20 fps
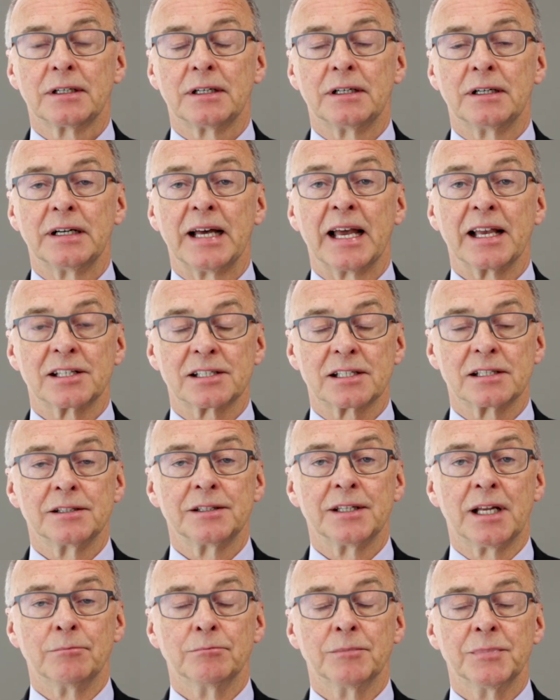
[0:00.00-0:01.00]

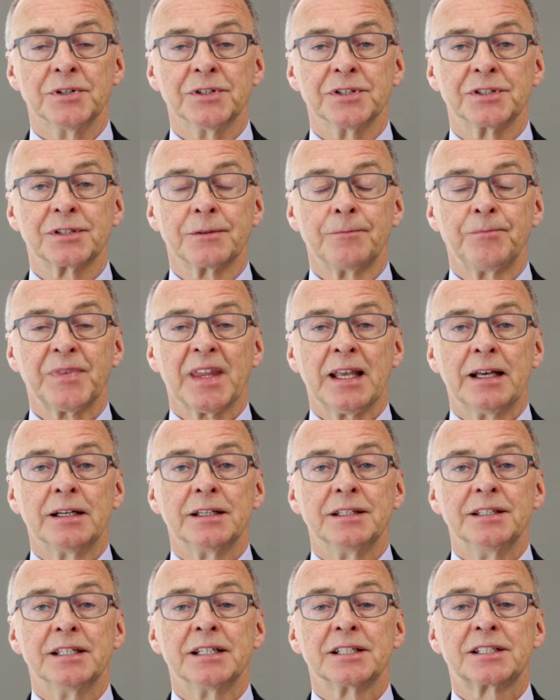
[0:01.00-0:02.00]
Excellent numbers.
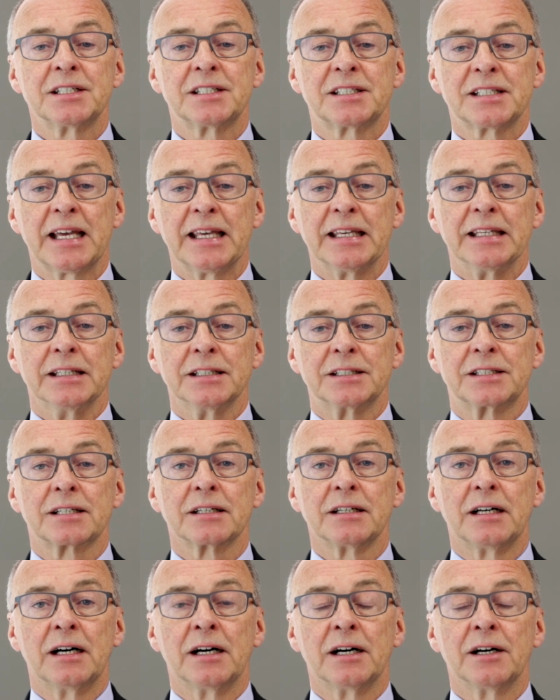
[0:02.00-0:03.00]
Year to date,
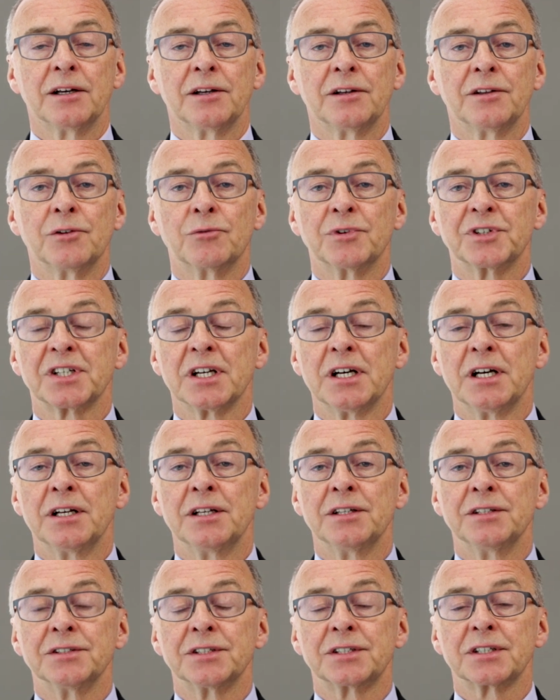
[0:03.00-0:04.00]
the
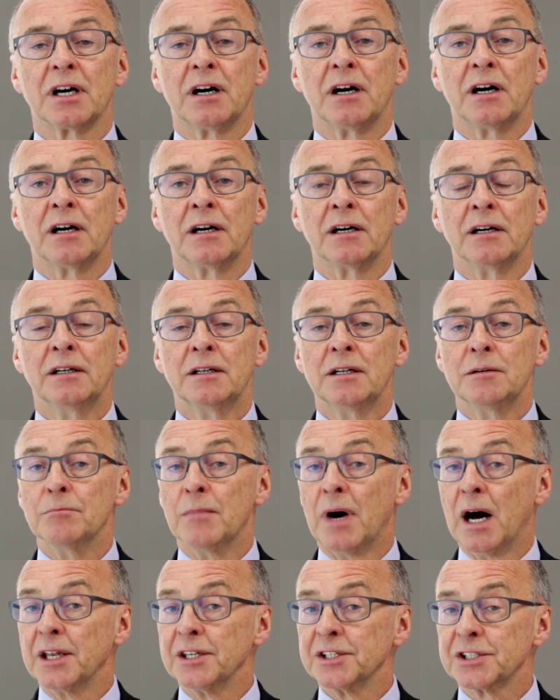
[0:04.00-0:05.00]
returns are
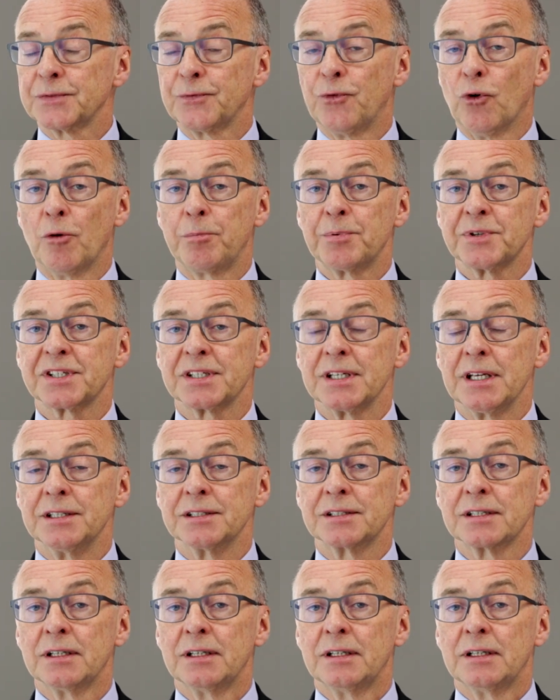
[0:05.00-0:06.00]

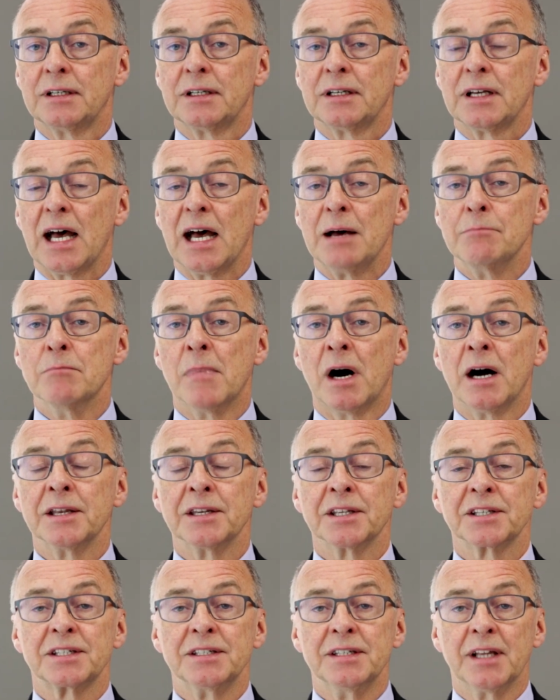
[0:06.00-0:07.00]
-4% and
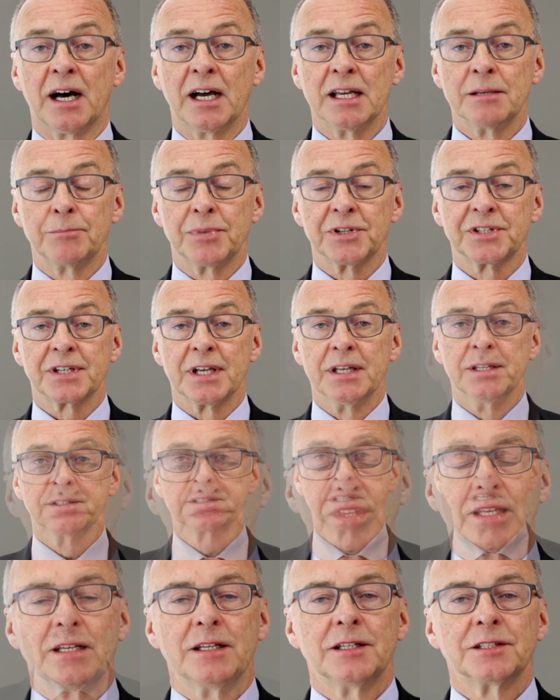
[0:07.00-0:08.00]

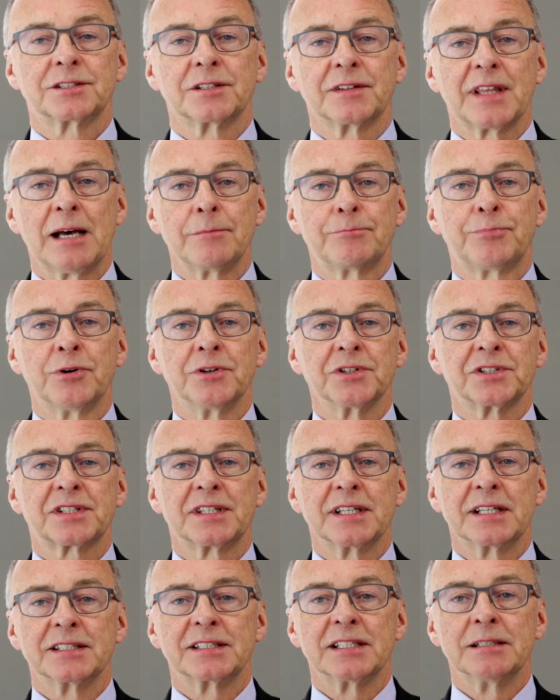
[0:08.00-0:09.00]
-9%. So that puts
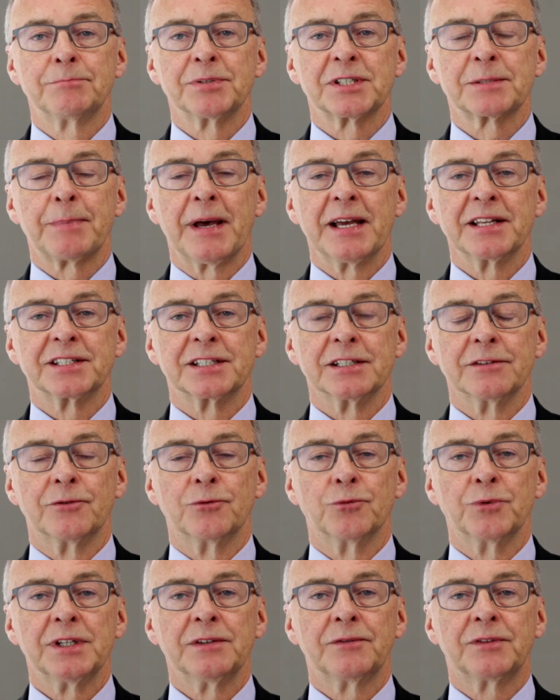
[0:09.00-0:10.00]
things in
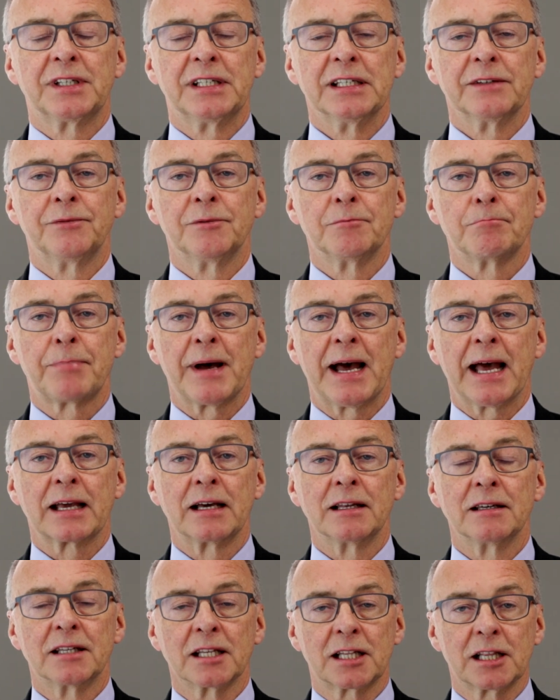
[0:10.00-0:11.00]
perspective. We've given back
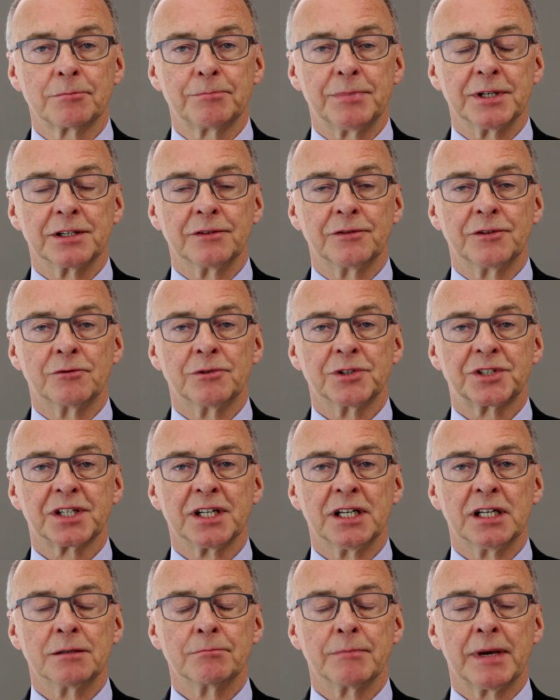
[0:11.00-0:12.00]
a little bit of the
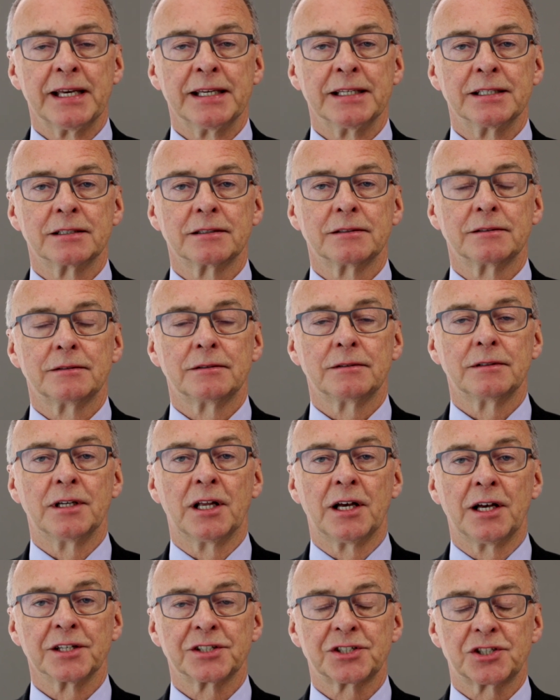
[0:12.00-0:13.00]
return made
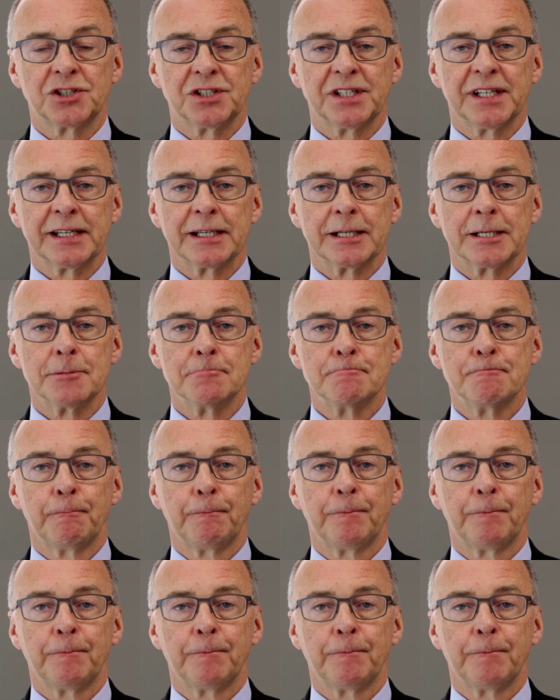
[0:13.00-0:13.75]
last year.